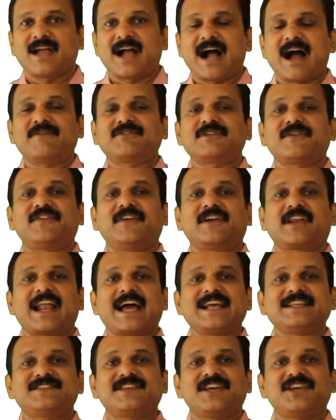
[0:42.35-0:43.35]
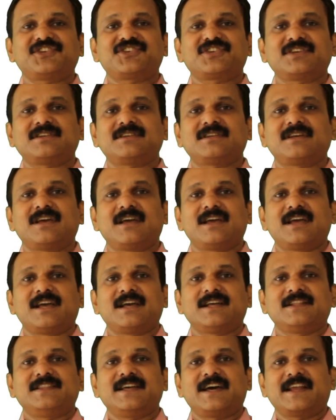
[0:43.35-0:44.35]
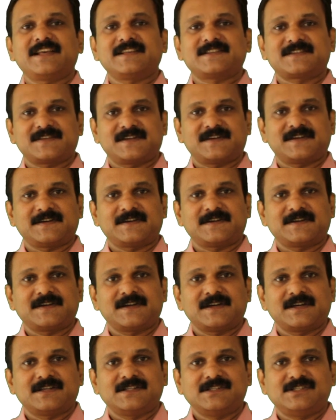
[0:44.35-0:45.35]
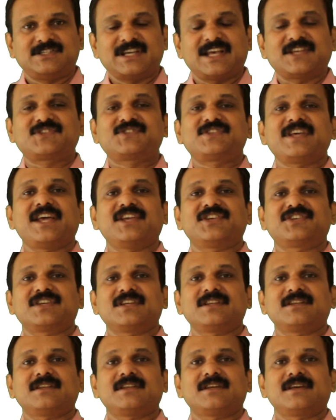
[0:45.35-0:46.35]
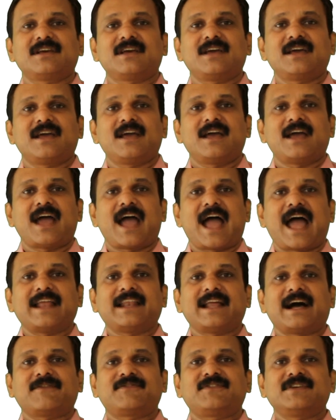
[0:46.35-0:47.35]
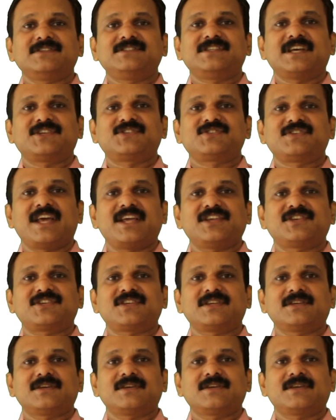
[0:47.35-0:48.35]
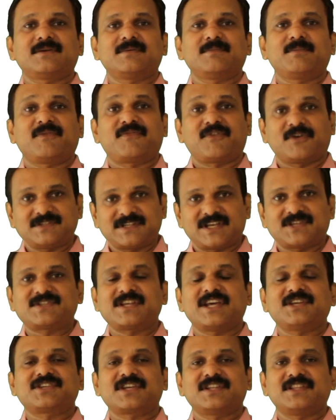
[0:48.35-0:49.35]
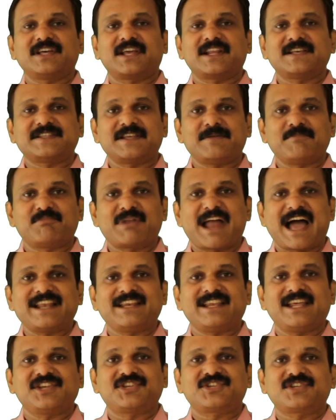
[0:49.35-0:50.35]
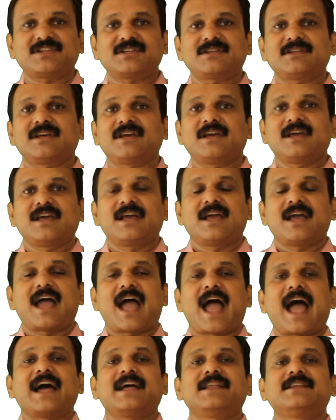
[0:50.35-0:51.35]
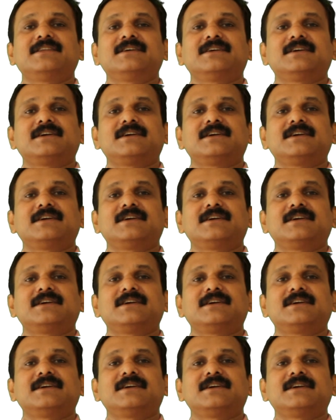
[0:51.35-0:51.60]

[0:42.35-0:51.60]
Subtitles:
After fertilization, there is gestation, and after gestation, before gestation, there is implantation, and